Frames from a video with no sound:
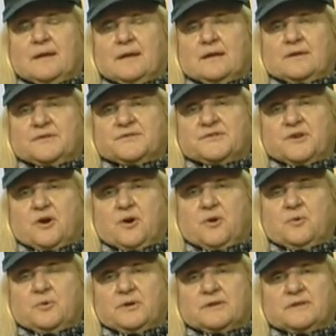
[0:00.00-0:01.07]

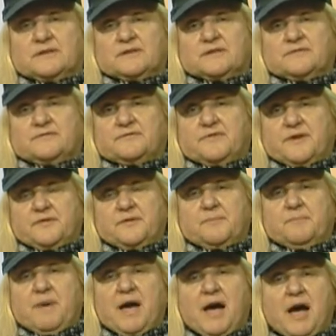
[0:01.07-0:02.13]
So it is a very
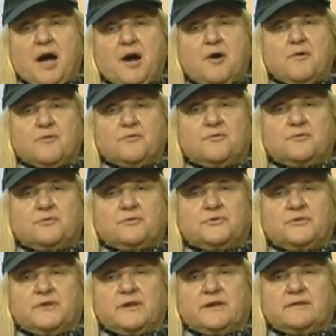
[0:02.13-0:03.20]
powerful
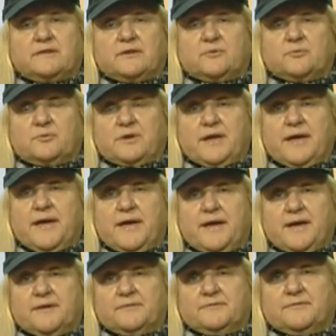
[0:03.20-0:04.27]
thing that we
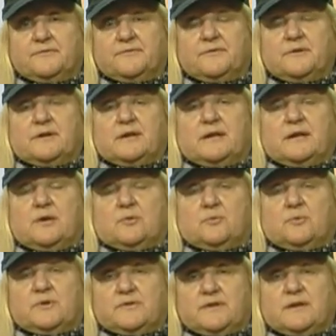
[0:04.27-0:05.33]
have
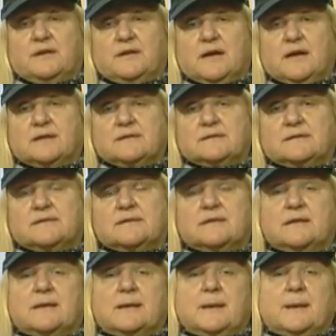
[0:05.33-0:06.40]
within us
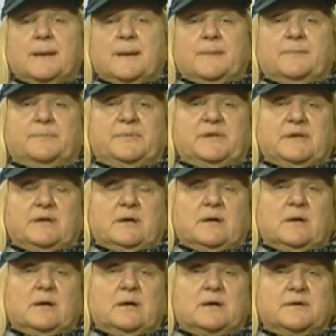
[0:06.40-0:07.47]

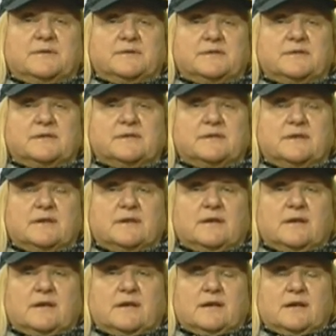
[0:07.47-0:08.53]
because
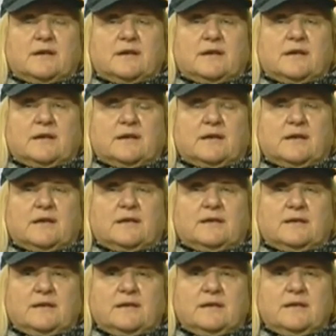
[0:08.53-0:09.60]

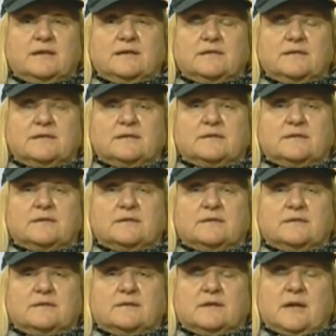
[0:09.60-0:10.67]
it is
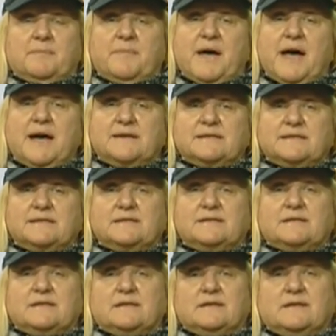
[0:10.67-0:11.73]

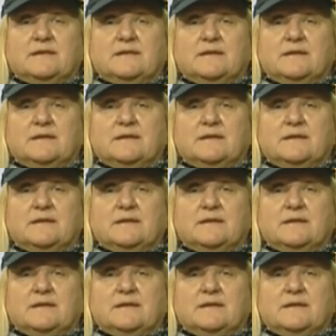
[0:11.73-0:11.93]
capacity